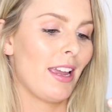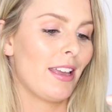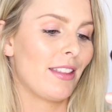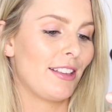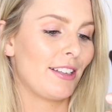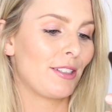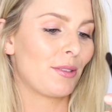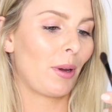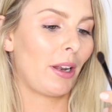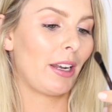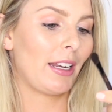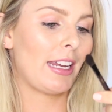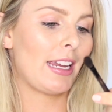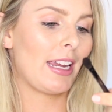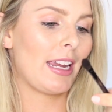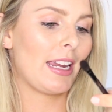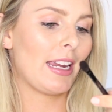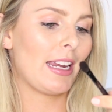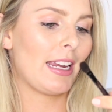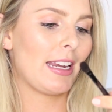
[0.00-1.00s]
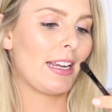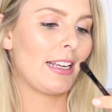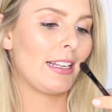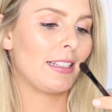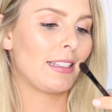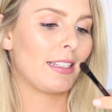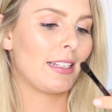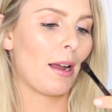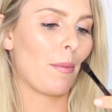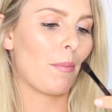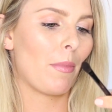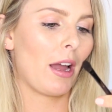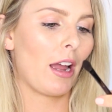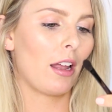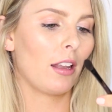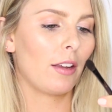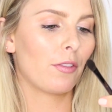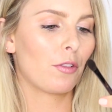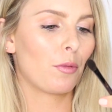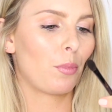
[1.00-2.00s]
This one here is number
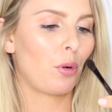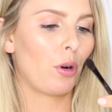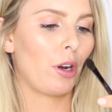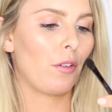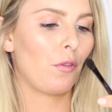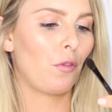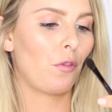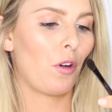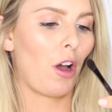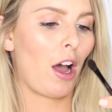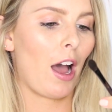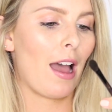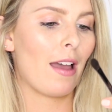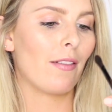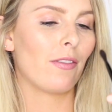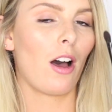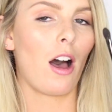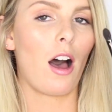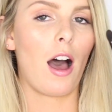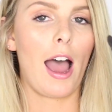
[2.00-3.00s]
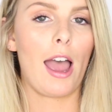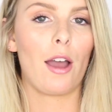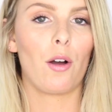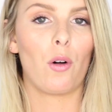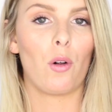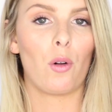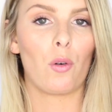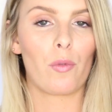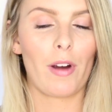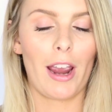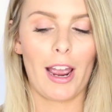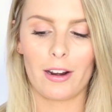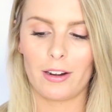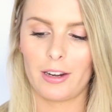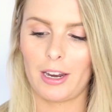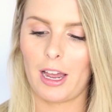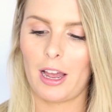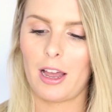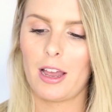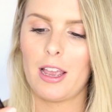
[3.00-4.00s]
11.5 eye all
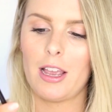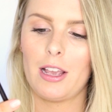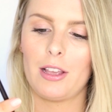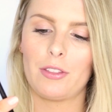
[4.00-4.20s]
rounder.